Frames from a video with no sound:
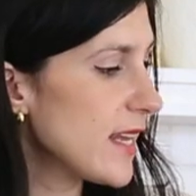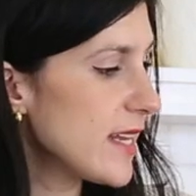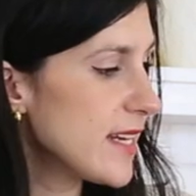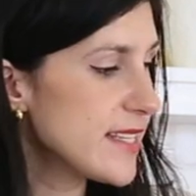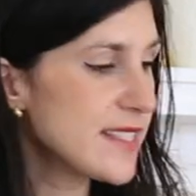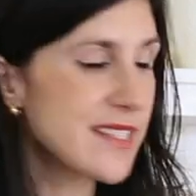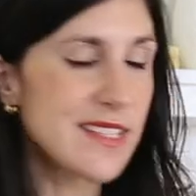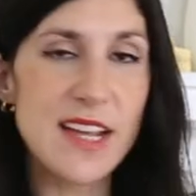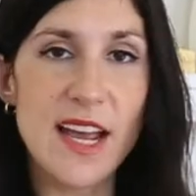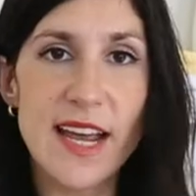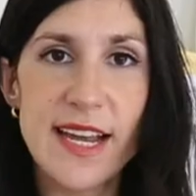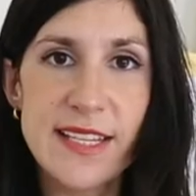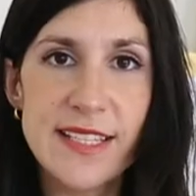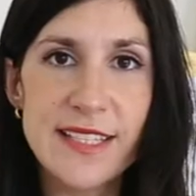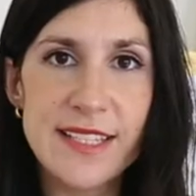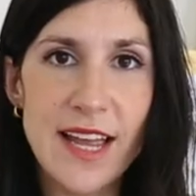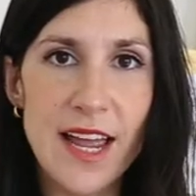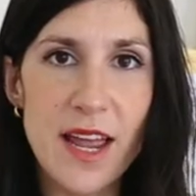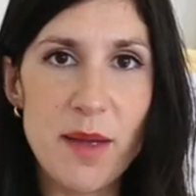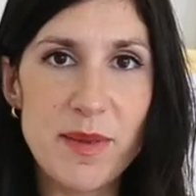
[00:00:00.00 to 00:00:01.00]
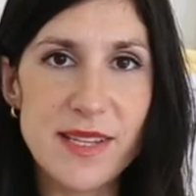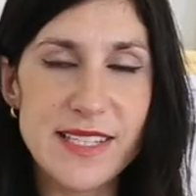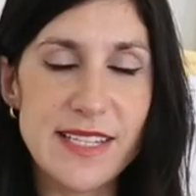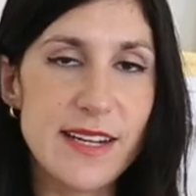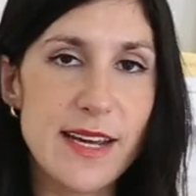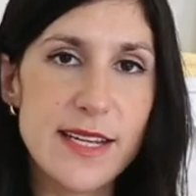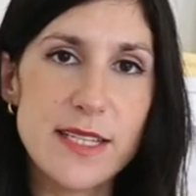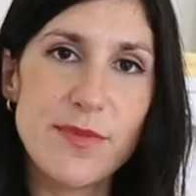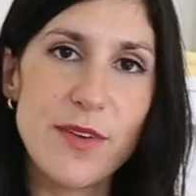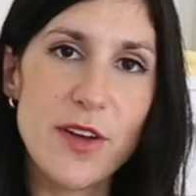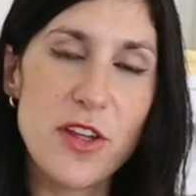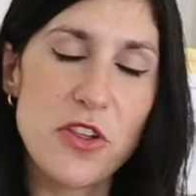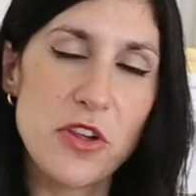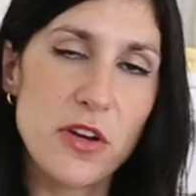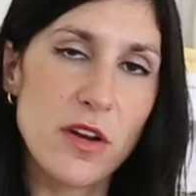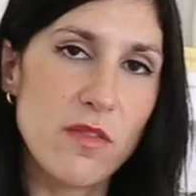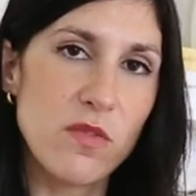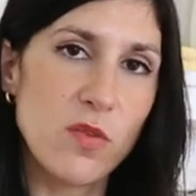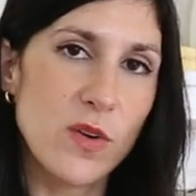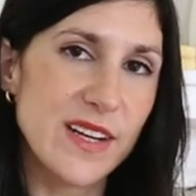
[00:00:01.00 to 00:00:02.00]
It is nice, it's a nice
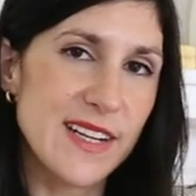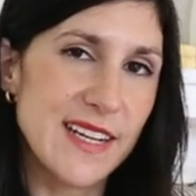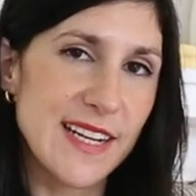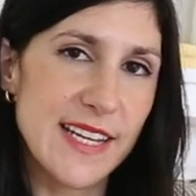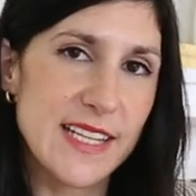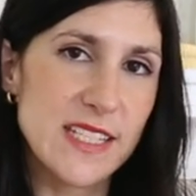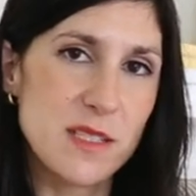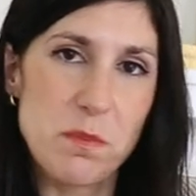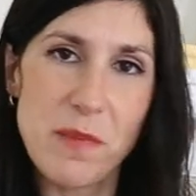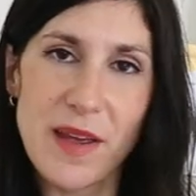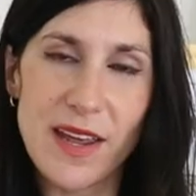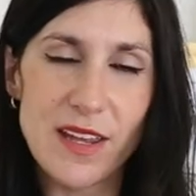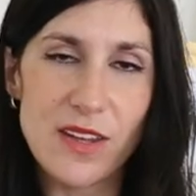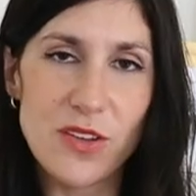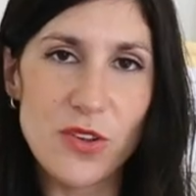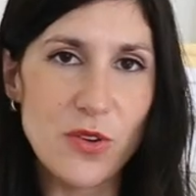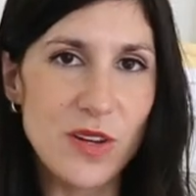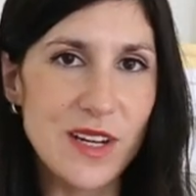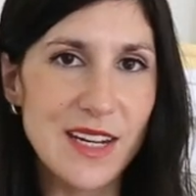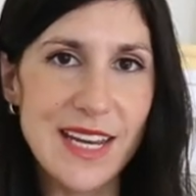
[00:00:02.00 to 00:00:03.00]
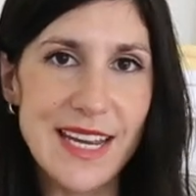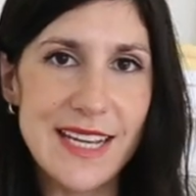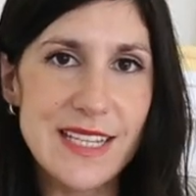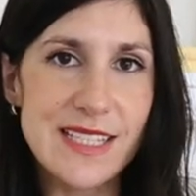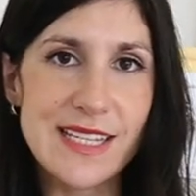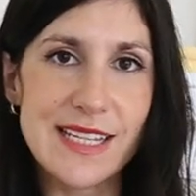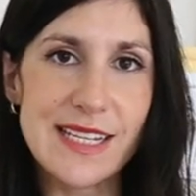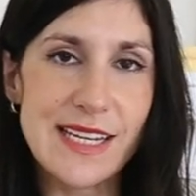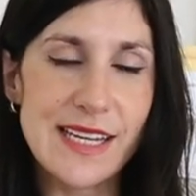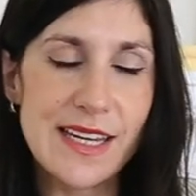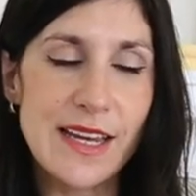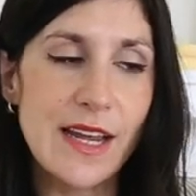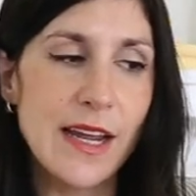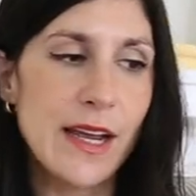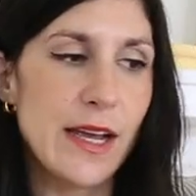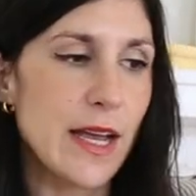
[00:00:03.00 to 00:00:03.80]
version of what it is, but you can easily